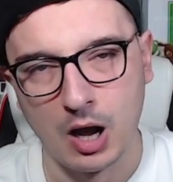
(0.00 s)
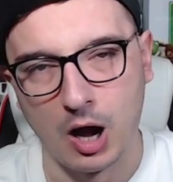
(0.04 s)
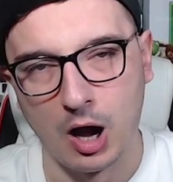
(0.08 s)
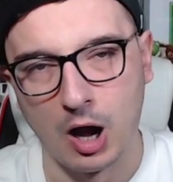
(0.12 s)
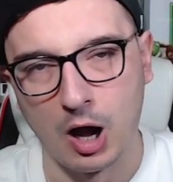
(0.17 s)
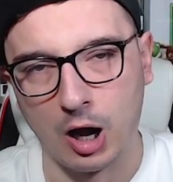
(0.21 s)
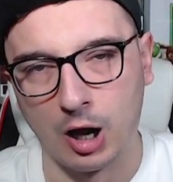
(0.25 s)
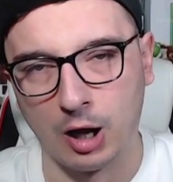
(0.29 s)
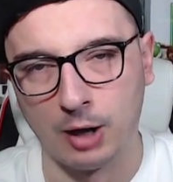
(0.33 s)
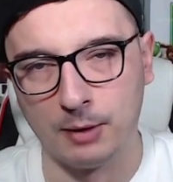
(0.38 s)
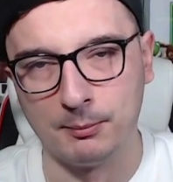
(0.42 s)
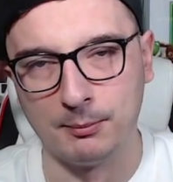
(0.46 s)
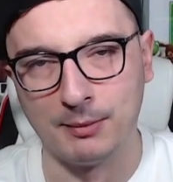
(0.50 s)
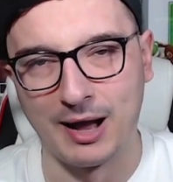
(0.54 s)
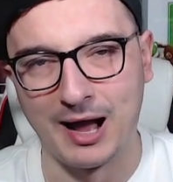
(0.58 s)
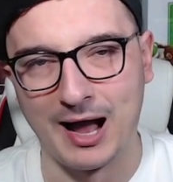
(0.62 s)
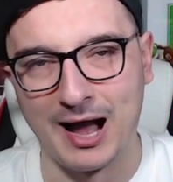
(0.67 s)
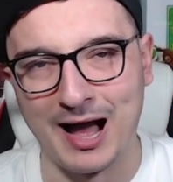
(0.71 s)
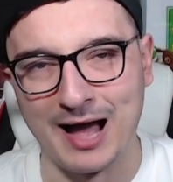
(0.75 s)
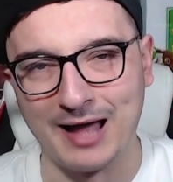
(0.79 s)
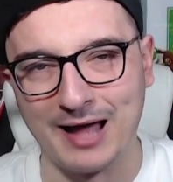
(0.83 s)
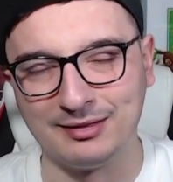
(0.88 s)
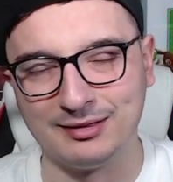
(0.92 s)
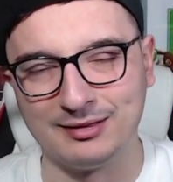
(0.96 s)

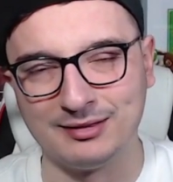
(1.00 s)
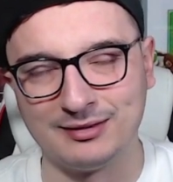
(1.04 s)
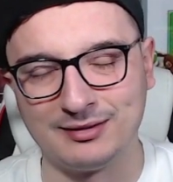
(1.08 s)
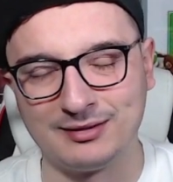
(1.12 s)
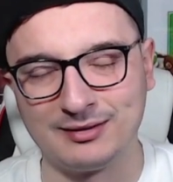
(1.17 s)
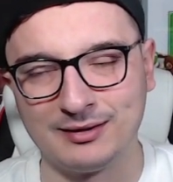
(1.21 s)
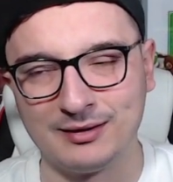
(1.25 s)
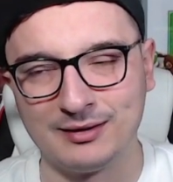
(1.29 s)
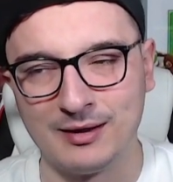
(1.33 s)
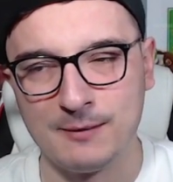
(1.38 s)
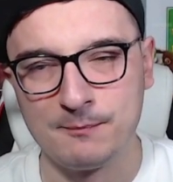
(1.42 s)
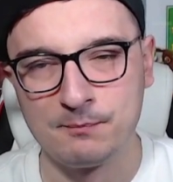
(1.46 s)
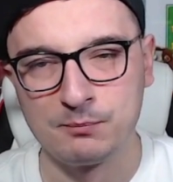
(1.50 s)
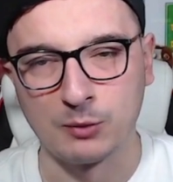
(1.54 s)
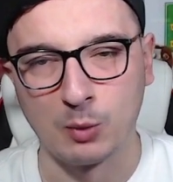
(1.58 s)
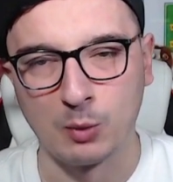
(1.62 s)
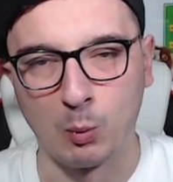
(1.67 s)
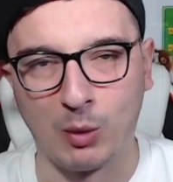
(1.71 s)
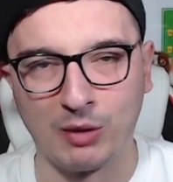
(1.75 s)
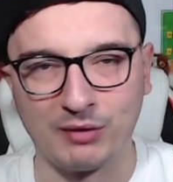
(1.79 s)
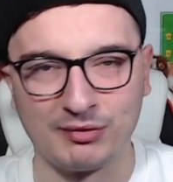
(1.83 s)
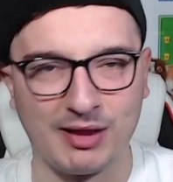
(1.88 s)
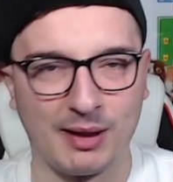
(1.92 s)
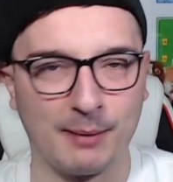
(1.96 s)
And
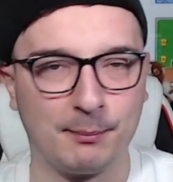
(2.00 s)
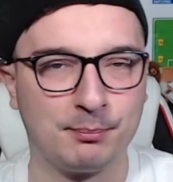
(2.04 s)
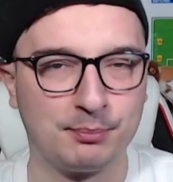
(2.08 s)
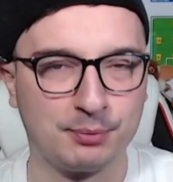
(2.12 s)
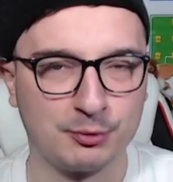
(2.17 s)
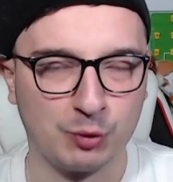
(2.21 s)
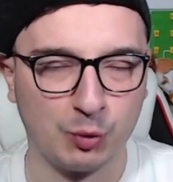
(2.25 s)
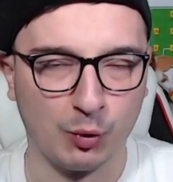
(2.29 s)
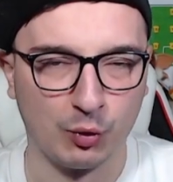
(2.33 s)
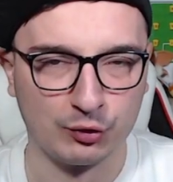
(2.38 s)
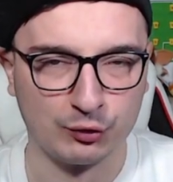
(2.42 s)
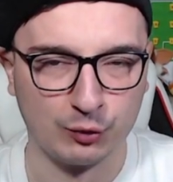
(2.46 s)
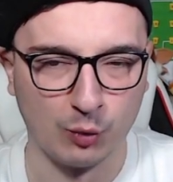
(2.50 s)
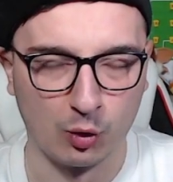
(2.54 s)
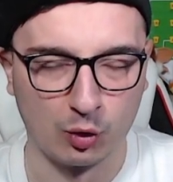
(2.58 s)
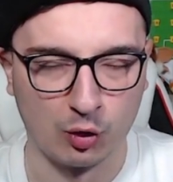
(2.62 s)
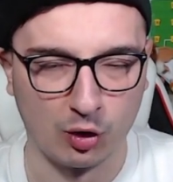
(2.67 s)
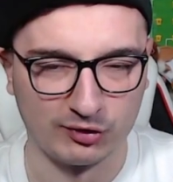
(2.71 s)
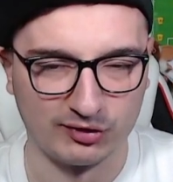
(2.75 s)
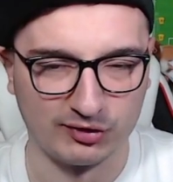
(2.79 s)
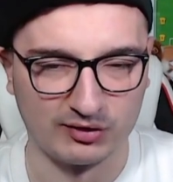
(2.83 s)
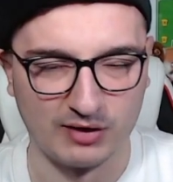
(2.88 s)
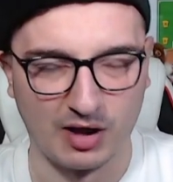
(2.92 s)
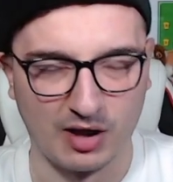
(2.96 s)
once that sort of
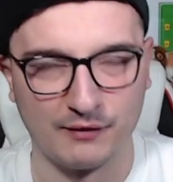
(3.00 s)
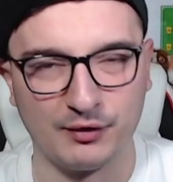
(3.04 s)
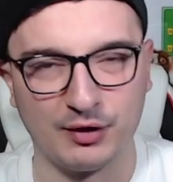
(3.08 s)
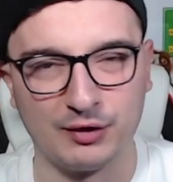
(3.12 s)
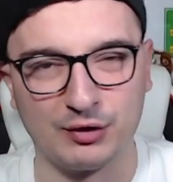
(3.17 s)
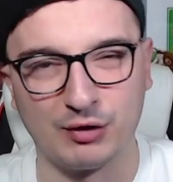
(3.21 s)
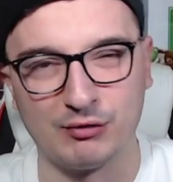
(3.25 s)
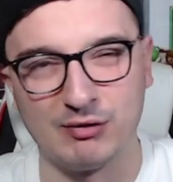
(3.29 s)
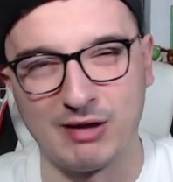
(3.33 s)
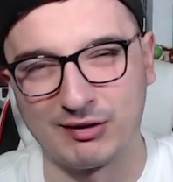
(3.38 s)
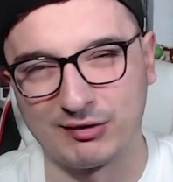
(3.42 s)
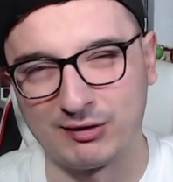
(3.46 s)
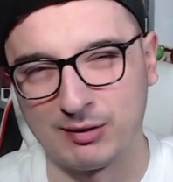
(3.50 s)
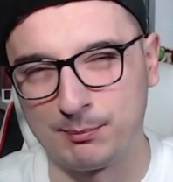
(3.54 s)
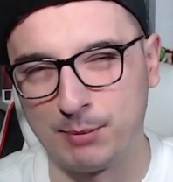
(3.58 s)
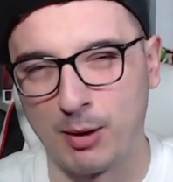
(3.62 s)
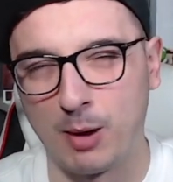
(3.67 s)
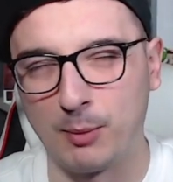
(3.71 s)
cost is covered, the rest of the